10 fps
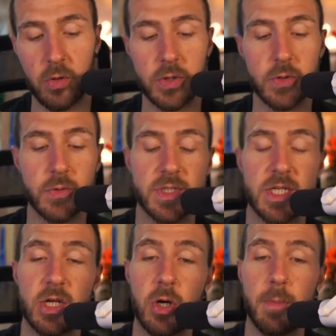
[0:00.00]
use
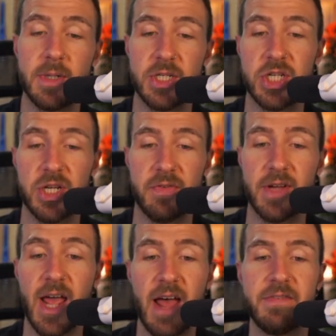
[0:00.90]
the Command Shift
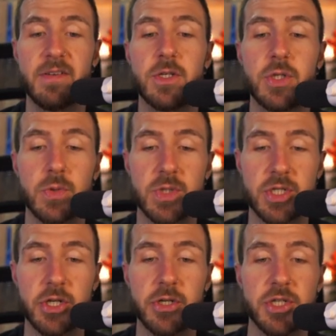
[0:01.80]
F to
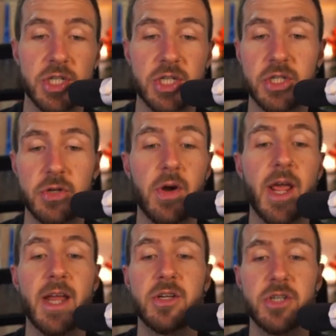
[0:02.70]
search in your
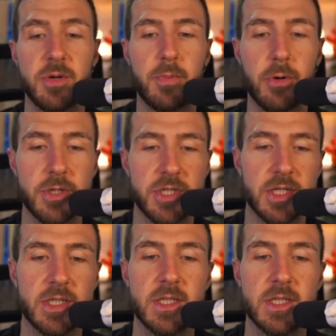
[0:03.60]
enter project.